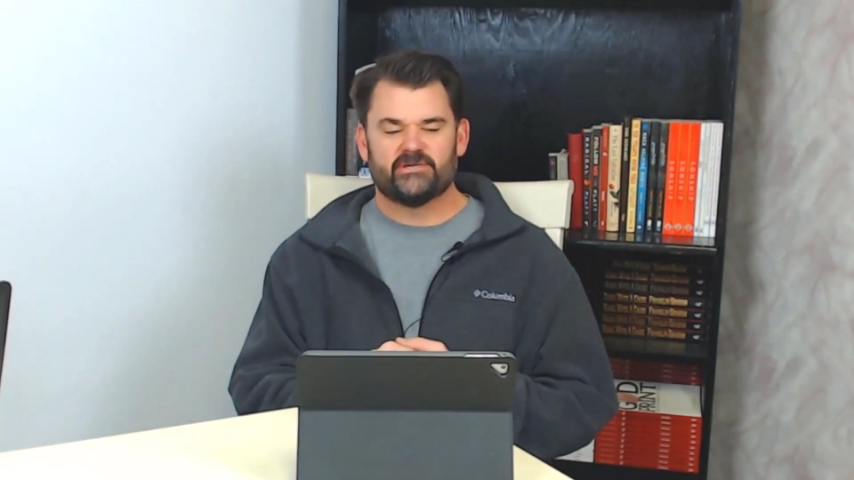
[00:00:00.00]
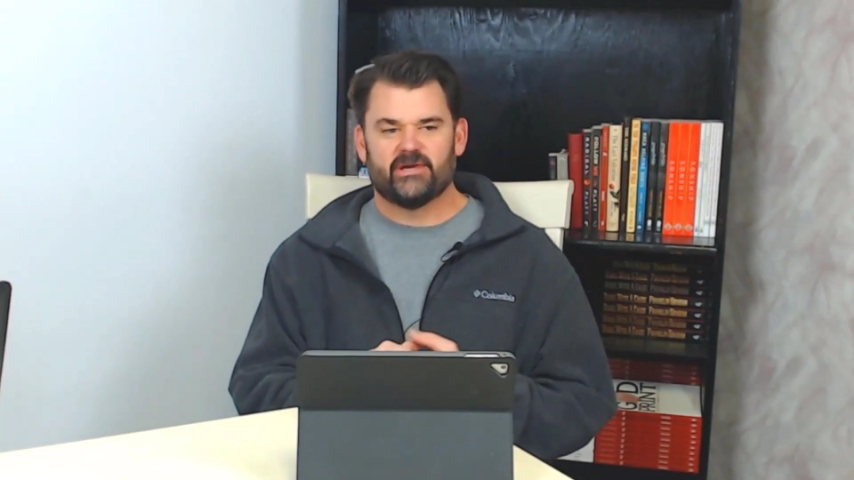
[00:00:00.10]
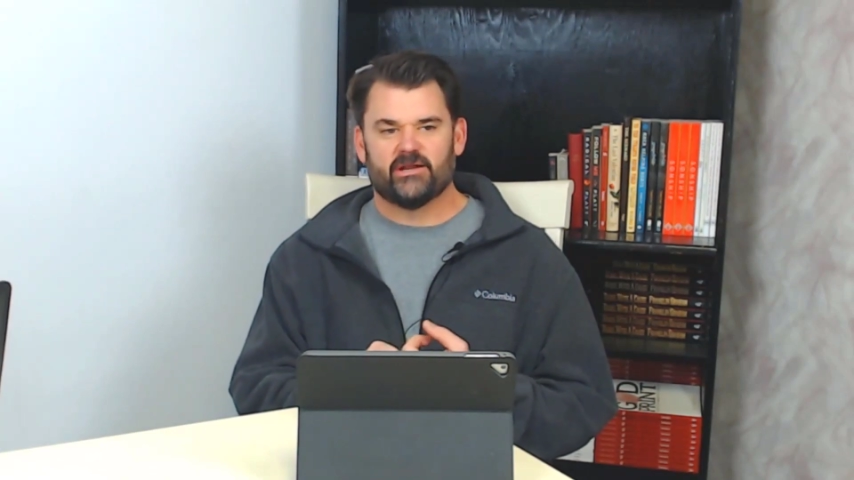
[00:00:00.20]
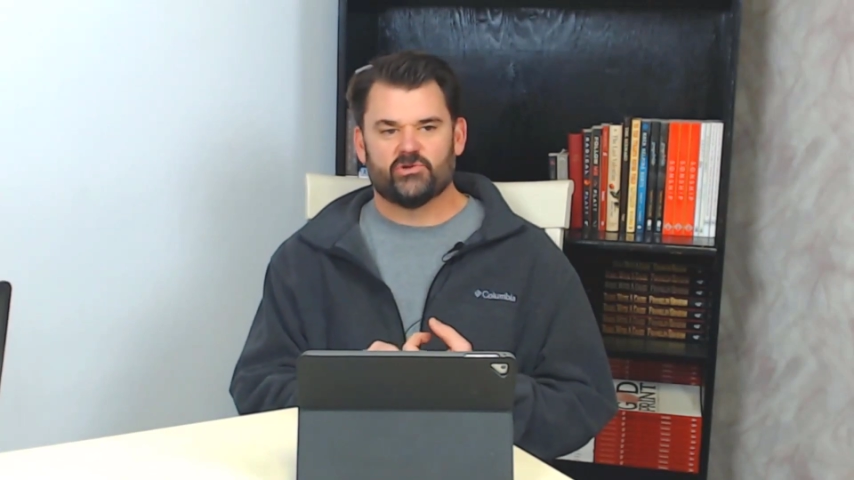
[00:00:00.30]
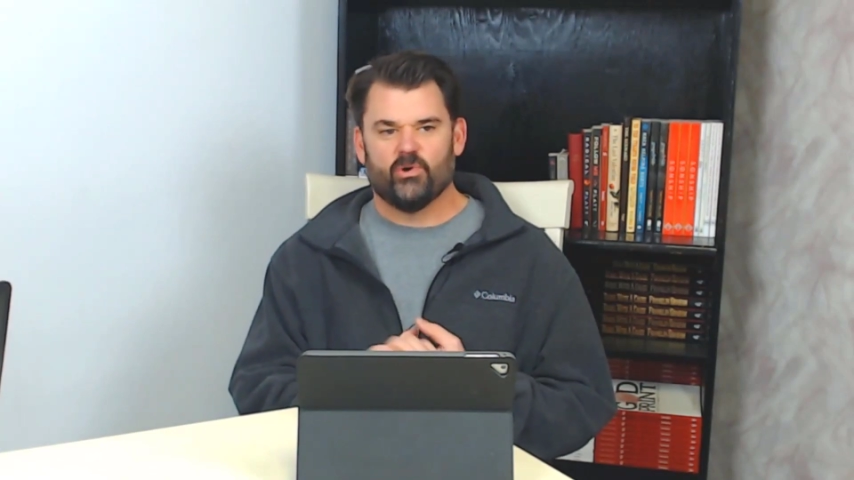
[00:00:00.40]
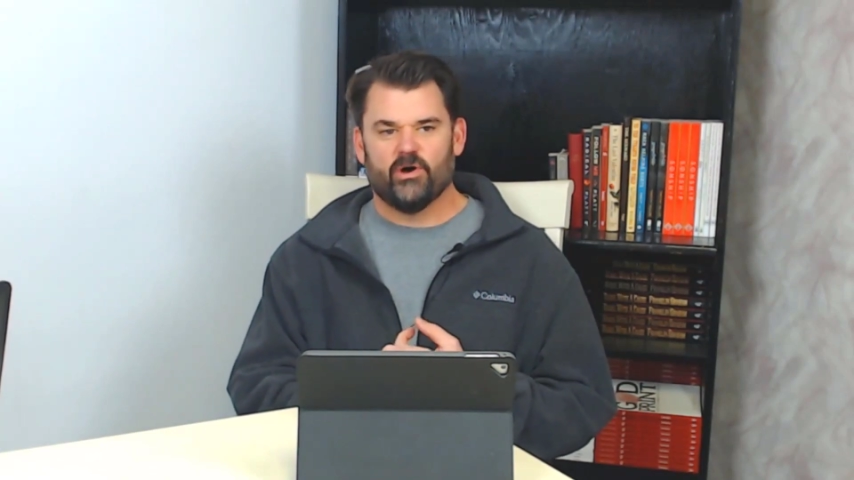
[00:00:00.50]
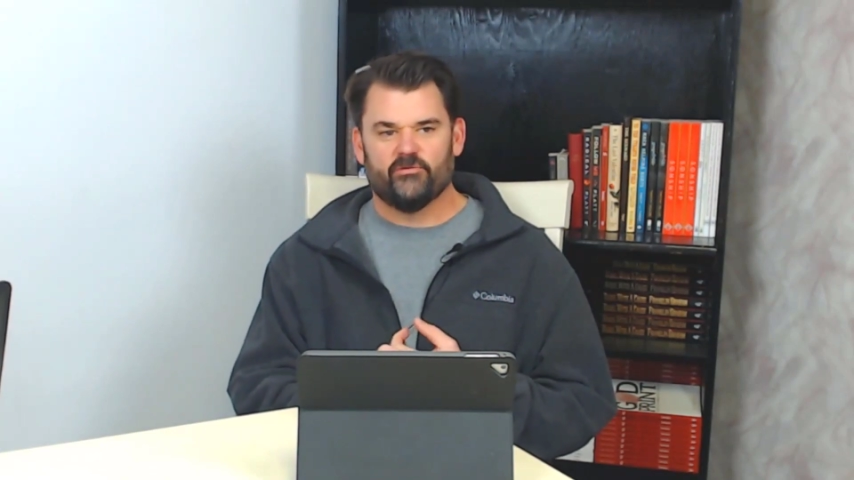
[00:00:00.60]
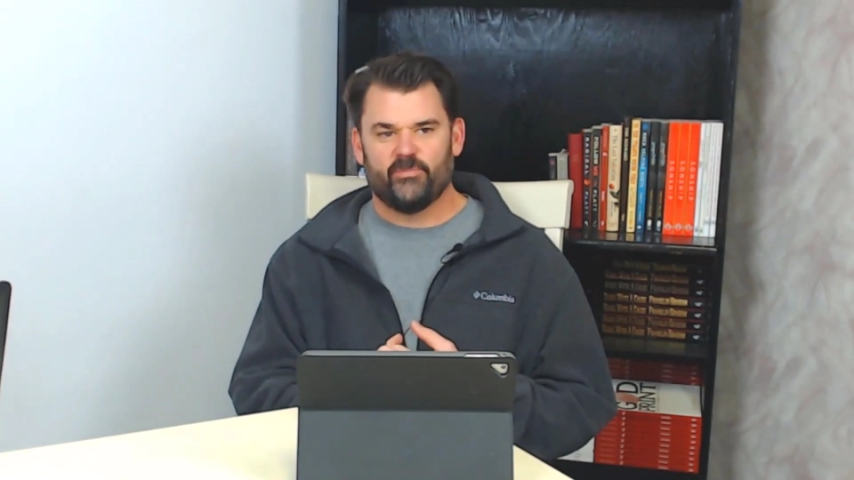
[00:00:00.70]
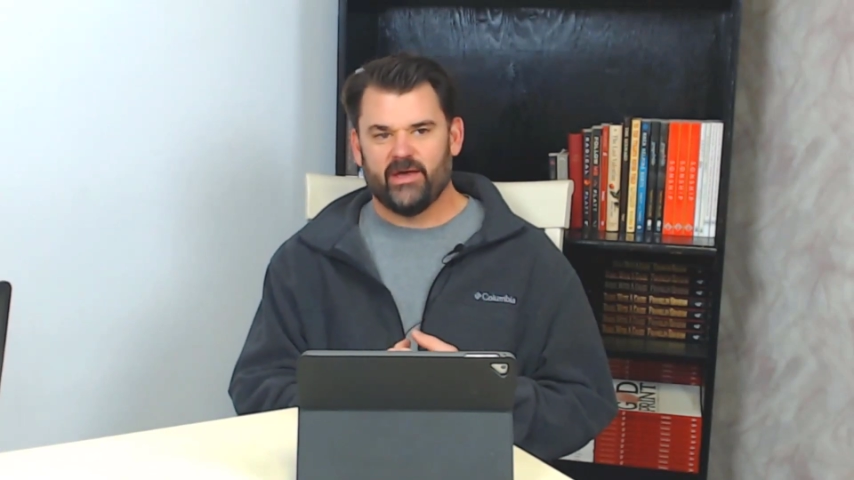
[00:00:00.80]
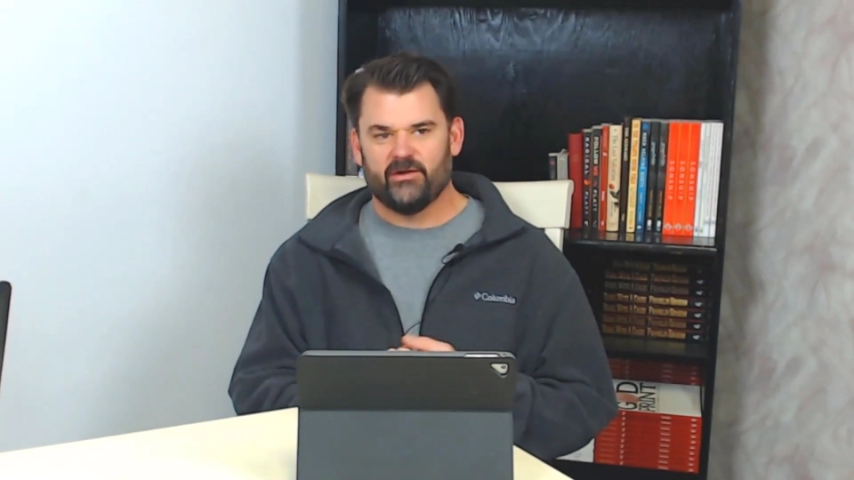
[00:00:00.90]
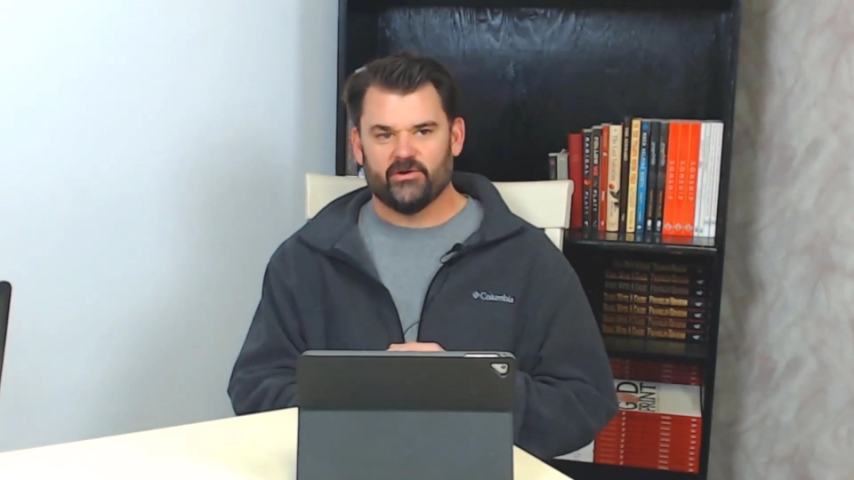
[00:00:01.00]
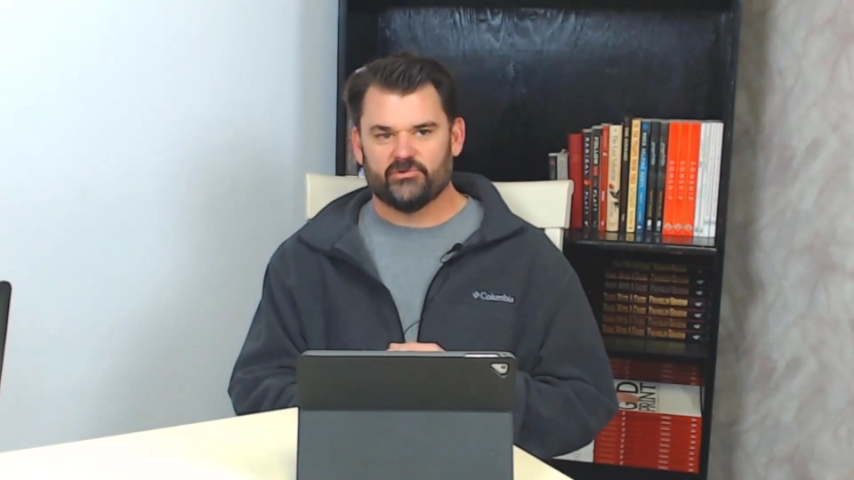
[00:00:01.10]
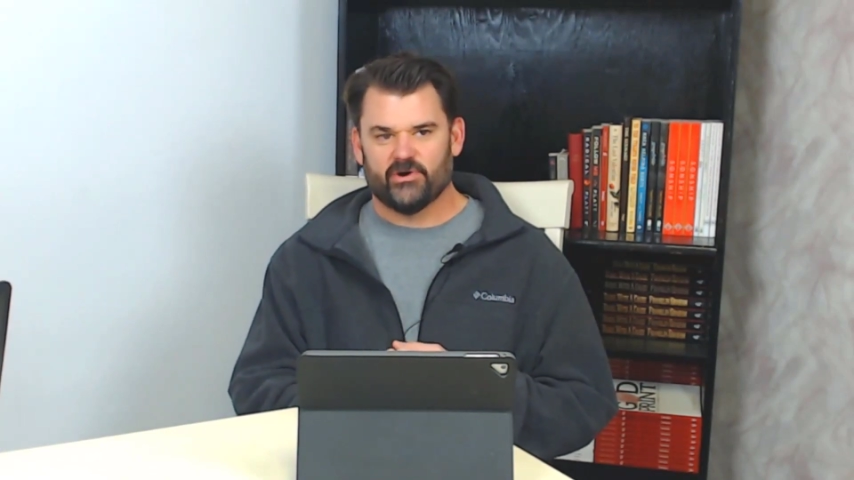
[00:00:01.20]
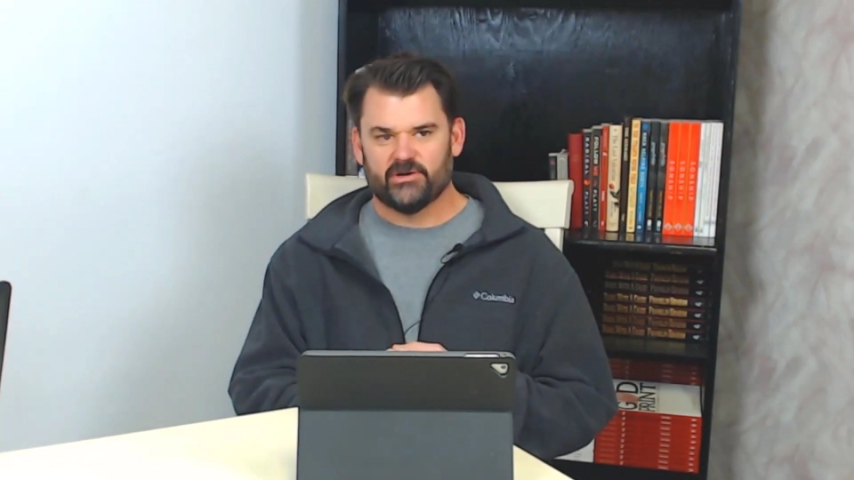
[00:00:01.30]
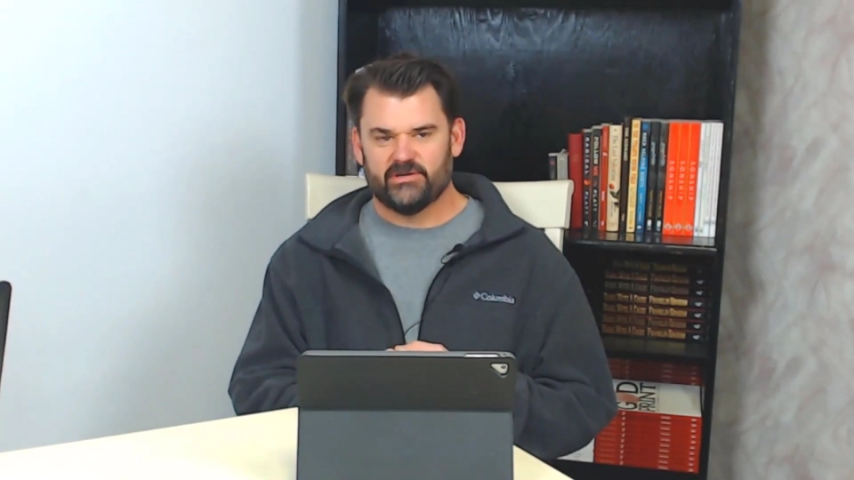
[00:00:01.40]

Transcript: and get a 12-panel drug